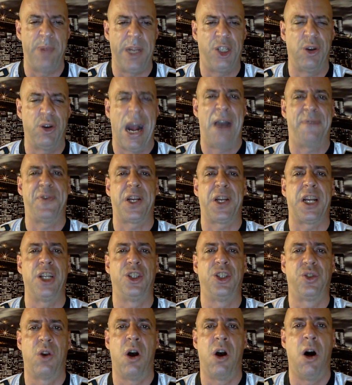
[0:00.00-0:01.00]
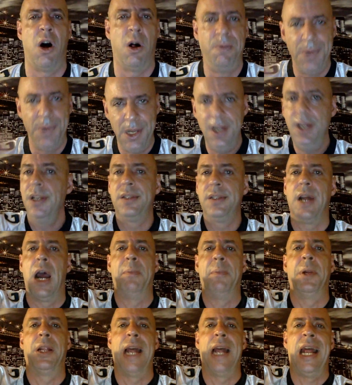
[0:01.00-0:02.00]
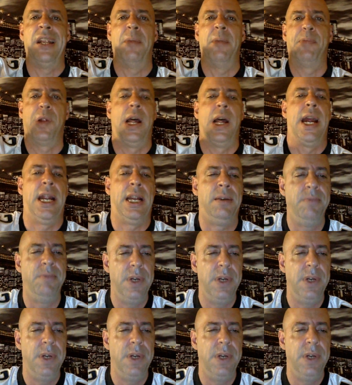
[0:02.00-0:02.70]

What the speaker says: Traffic control. Time to land the plane.